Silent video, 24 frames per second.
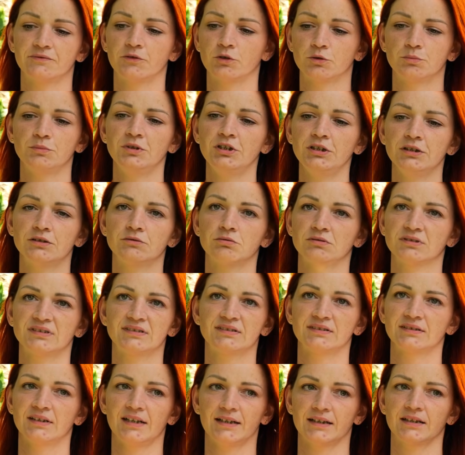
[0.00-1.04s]
For me, it
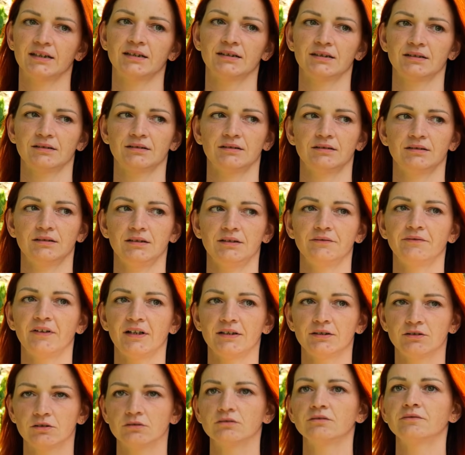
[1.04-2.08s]
was like, if
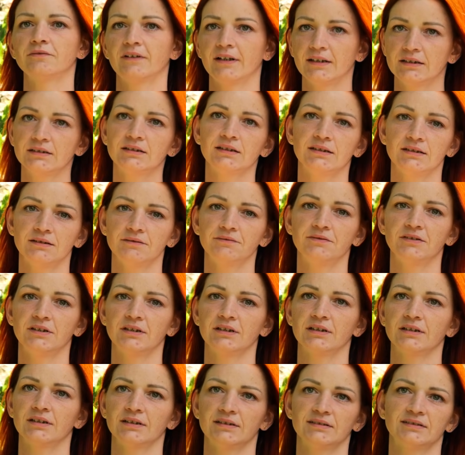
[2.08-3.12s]
I don't find
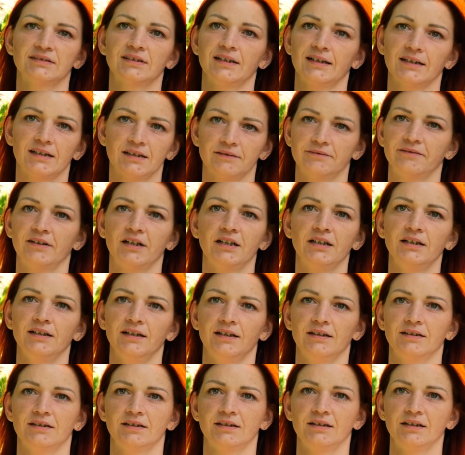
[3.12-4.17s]
anything, it's like a
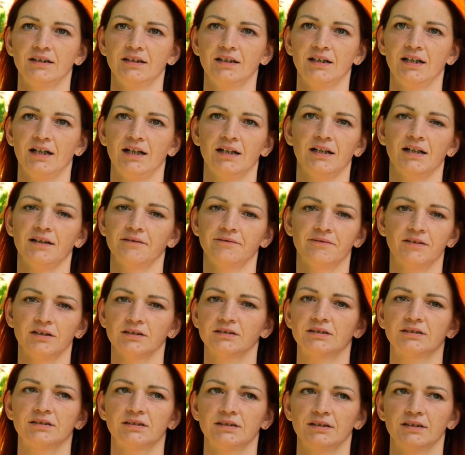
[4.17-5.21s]
failure. I
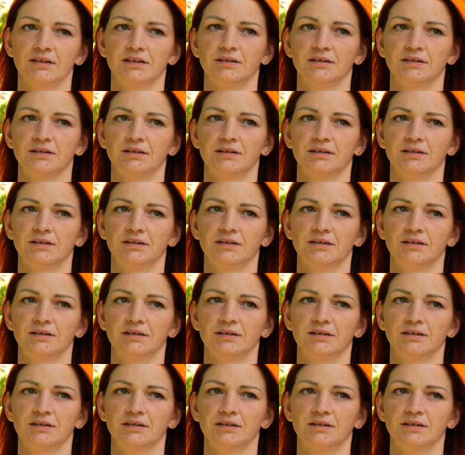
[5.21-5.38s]
felt